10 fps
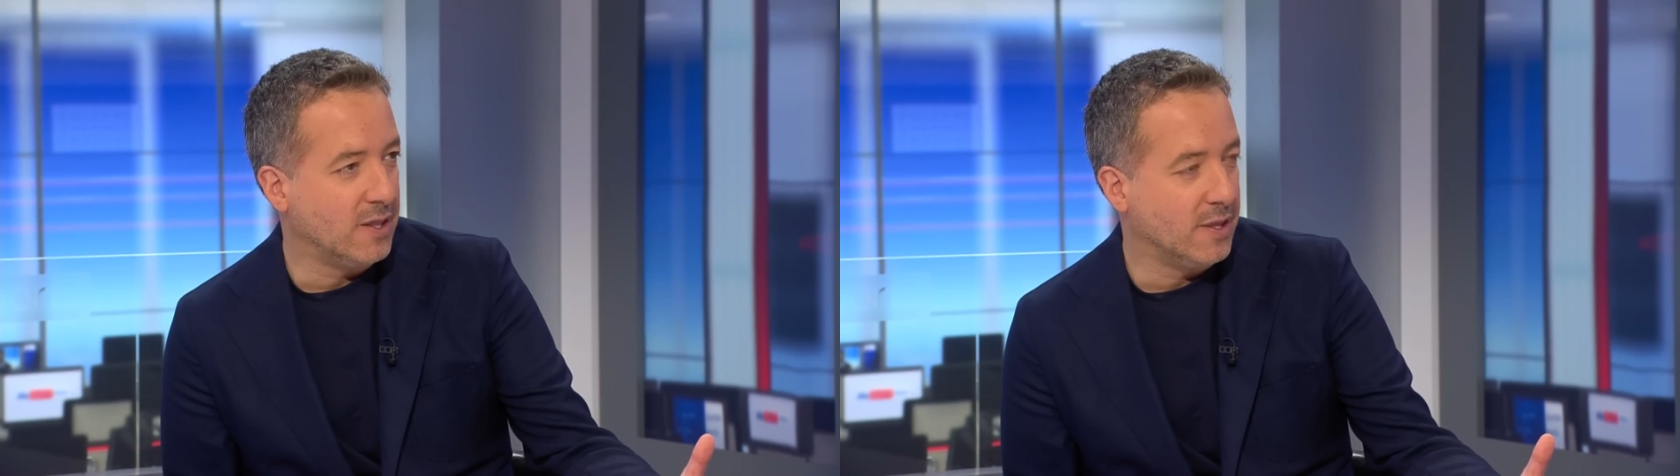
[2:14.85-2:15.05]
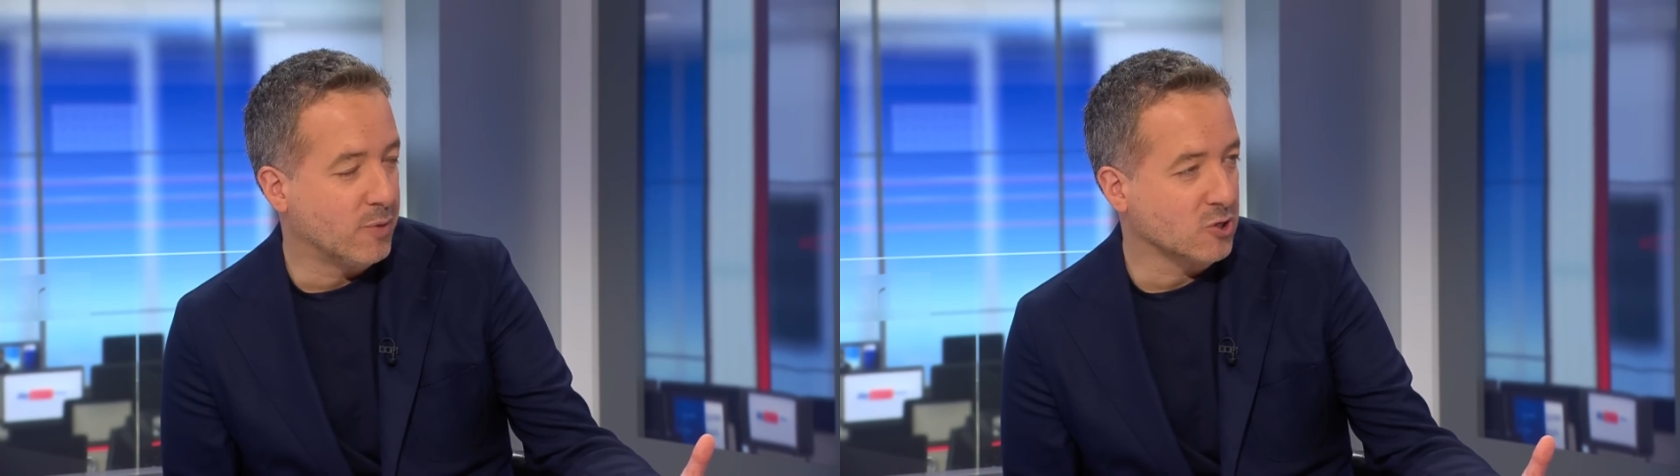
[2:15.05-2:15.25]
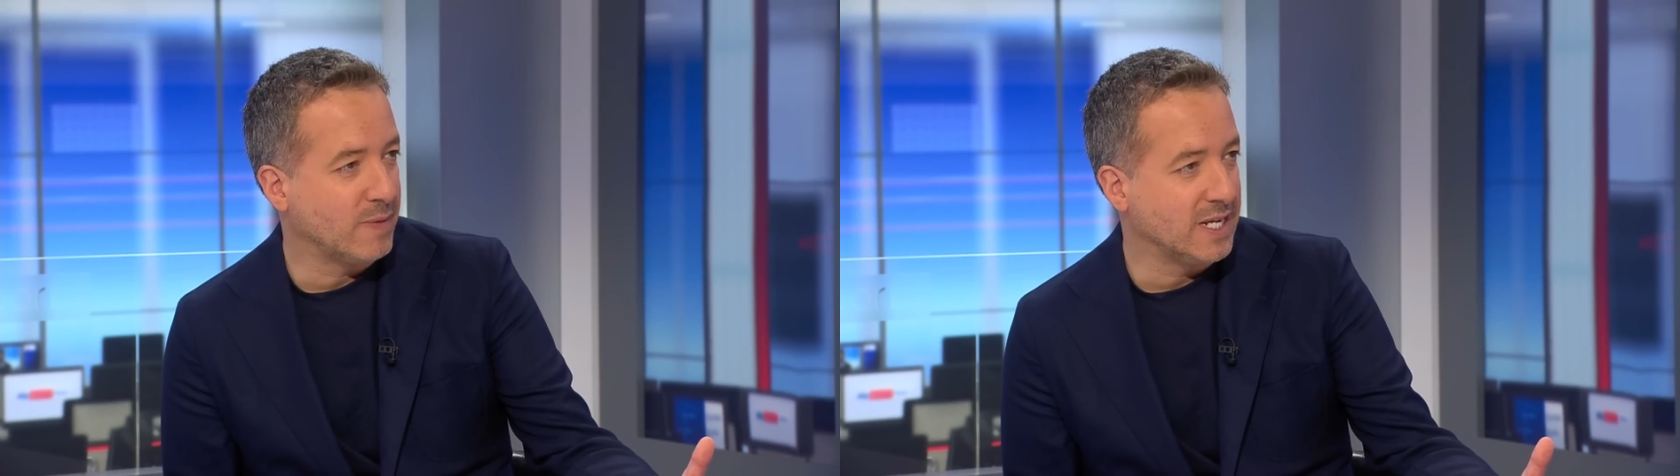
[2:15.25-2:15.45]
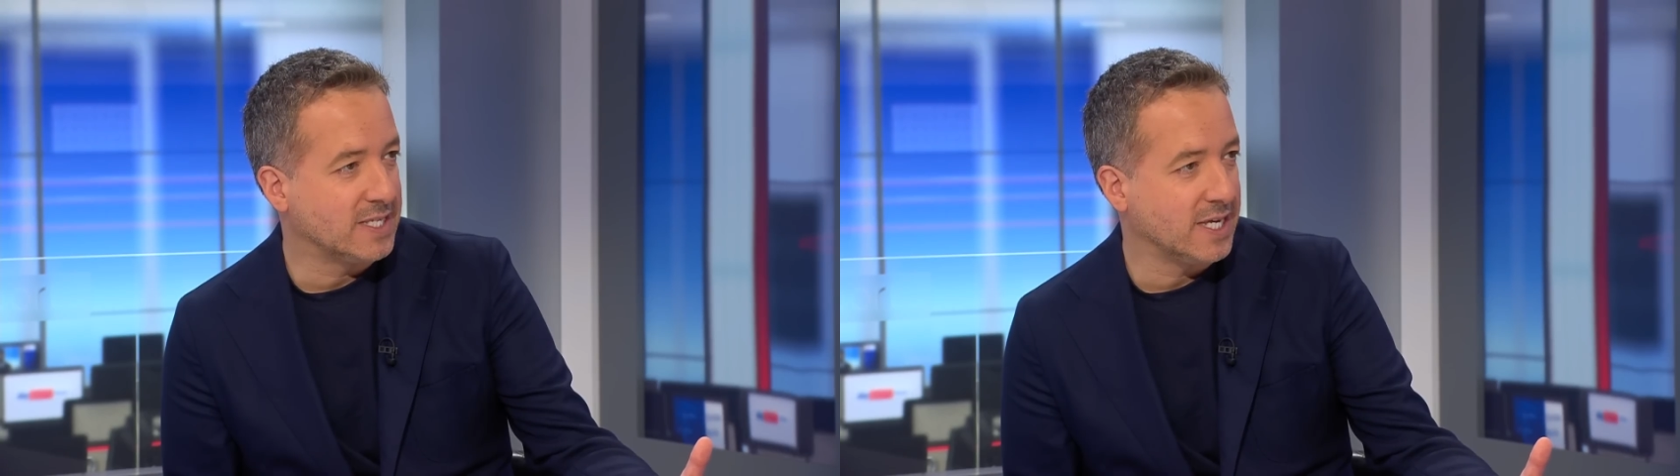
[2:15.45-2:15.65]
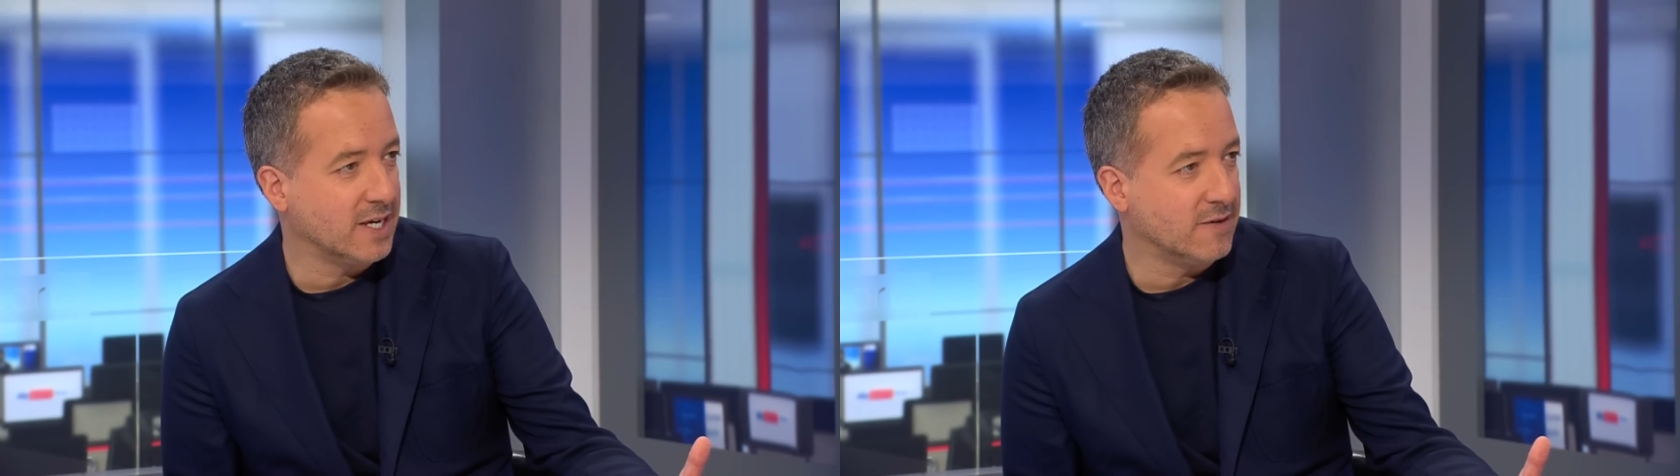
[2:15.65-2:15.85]
the
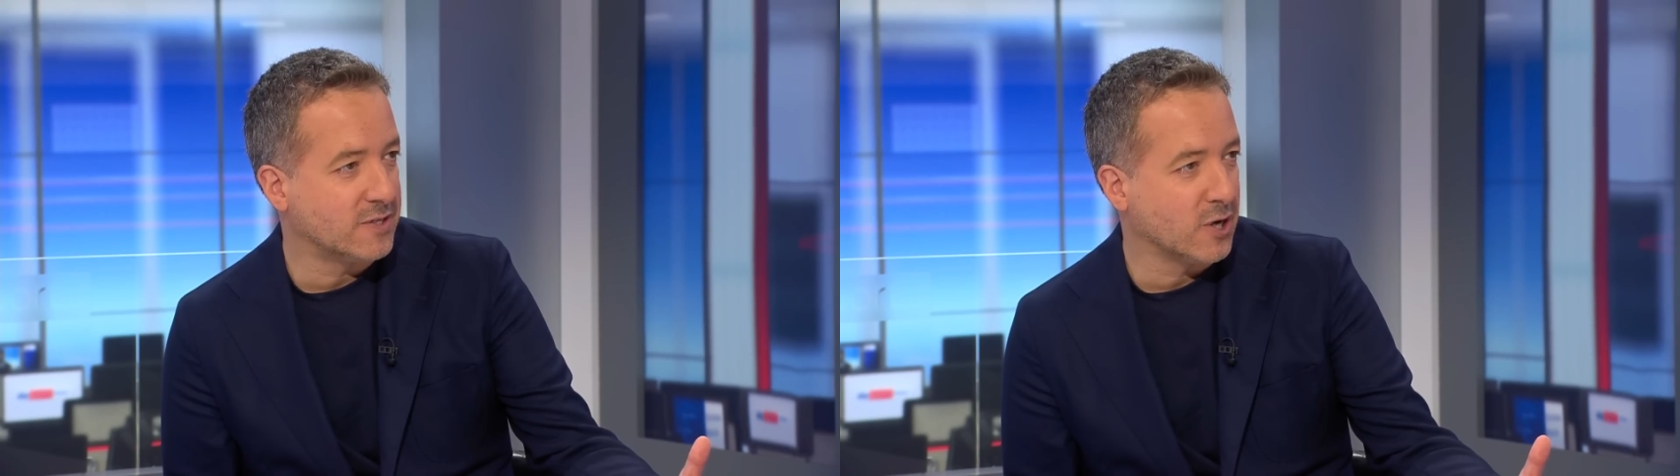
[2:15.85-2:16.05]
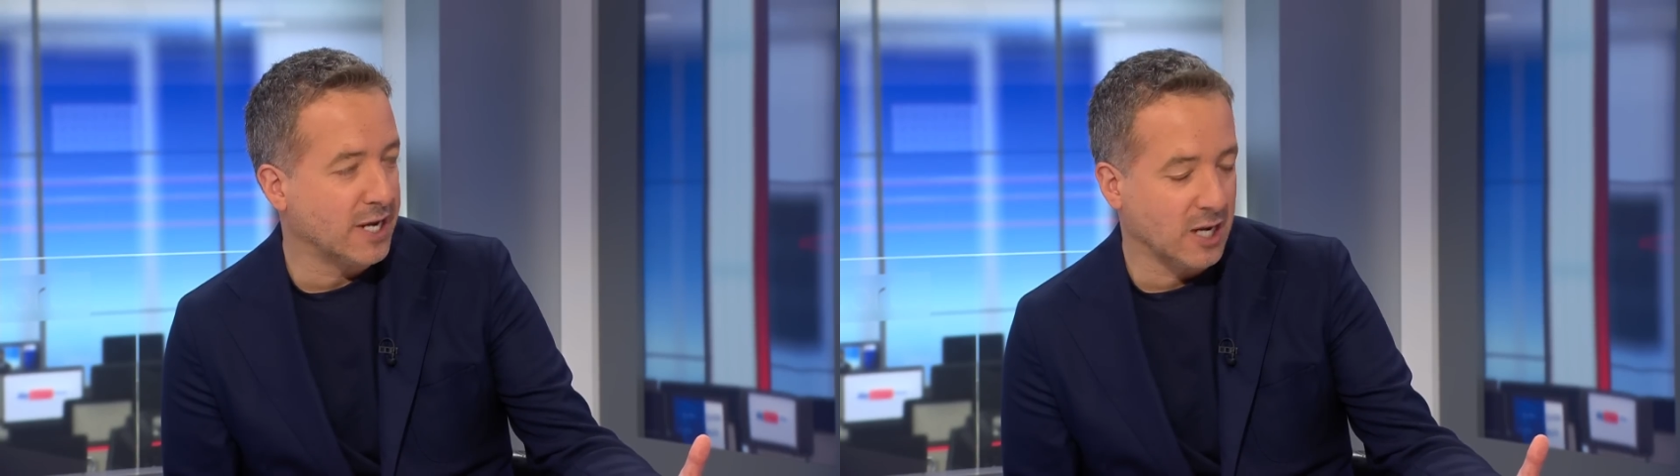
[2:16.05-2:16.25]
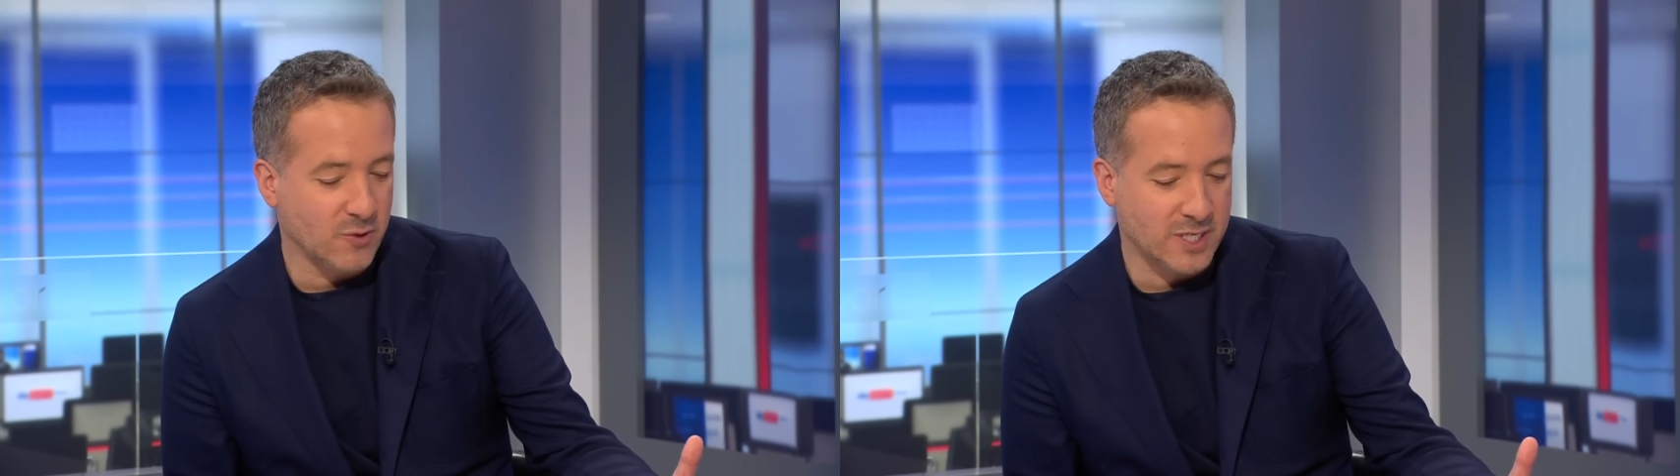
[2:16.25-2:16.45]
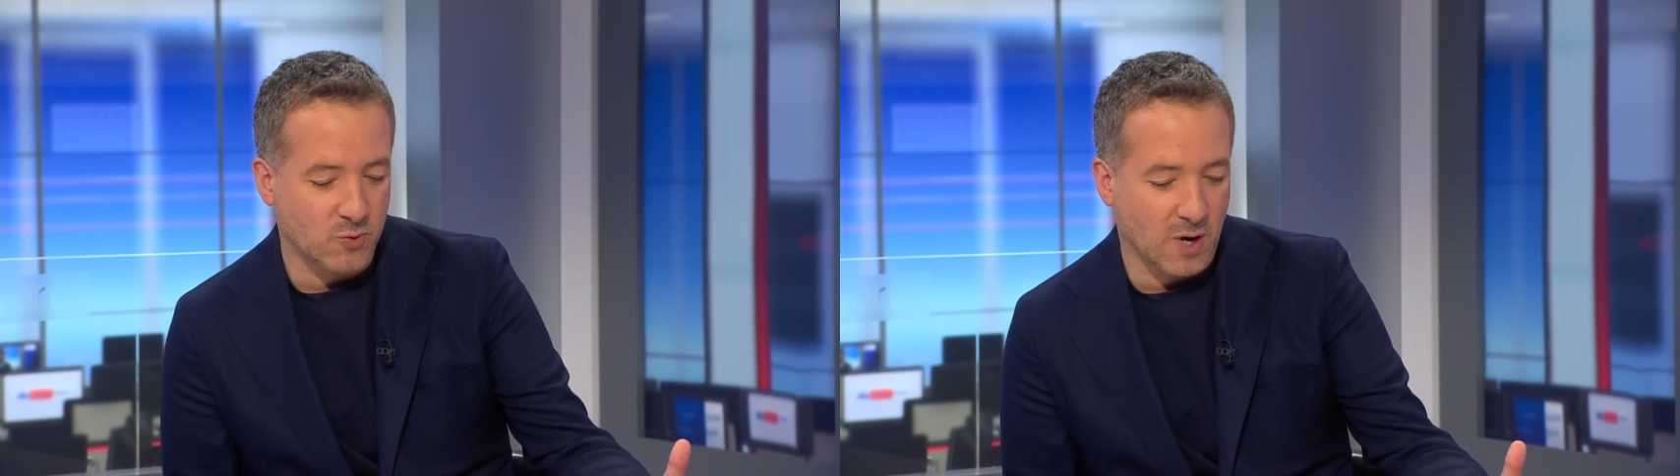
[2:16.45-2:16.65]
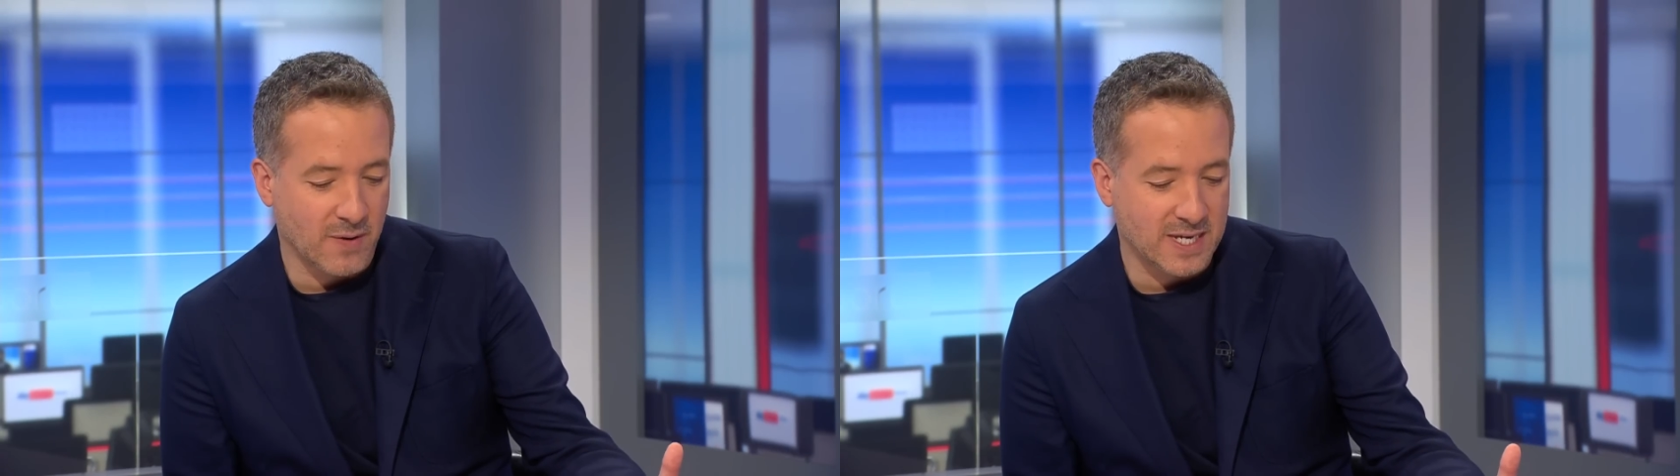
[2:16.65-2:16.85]
possibility of signing Luis
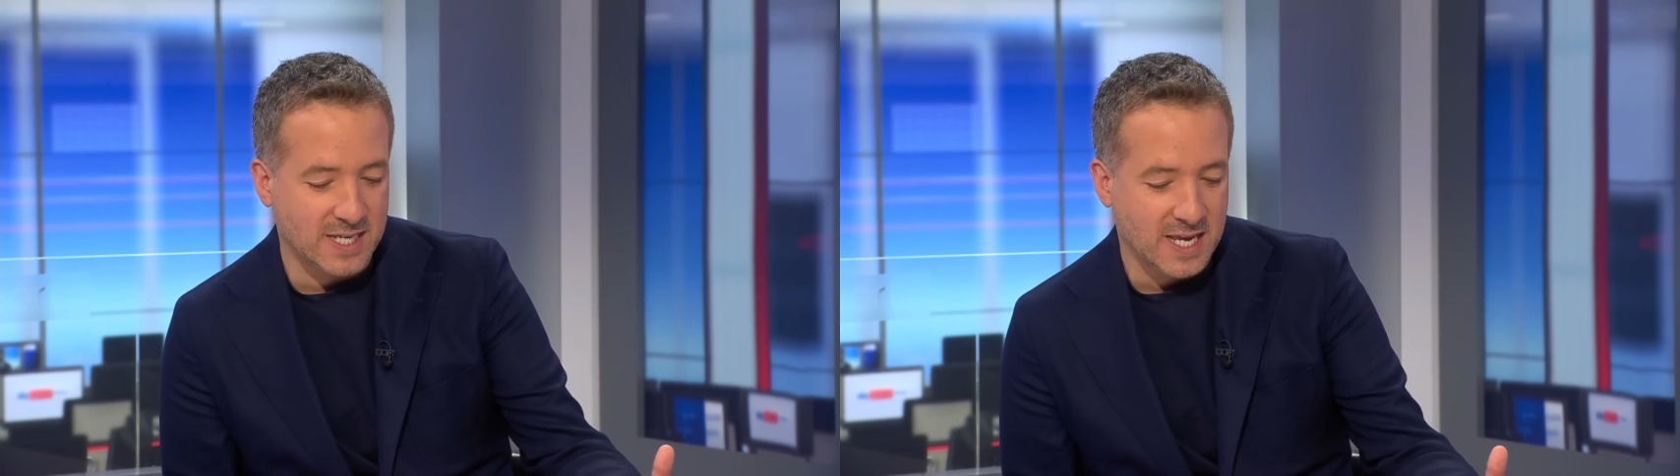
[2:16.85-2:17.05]
Suarez.